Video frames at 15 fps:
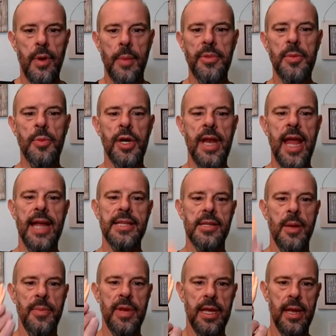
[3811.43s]
Well, I'm gonna do more than that.
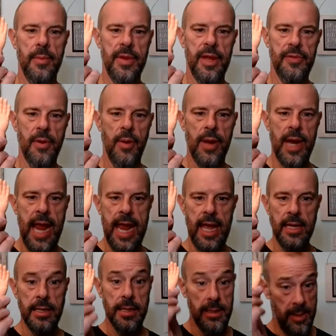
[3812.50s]
So I'm gonna throw in a
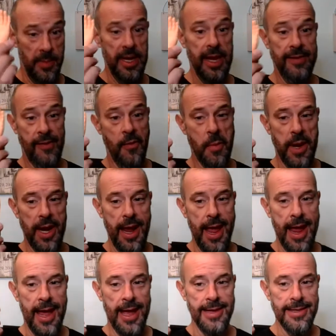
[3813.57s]
hand. I'm gonna give everybody a
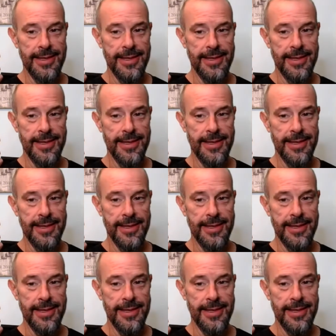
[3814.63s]
hand.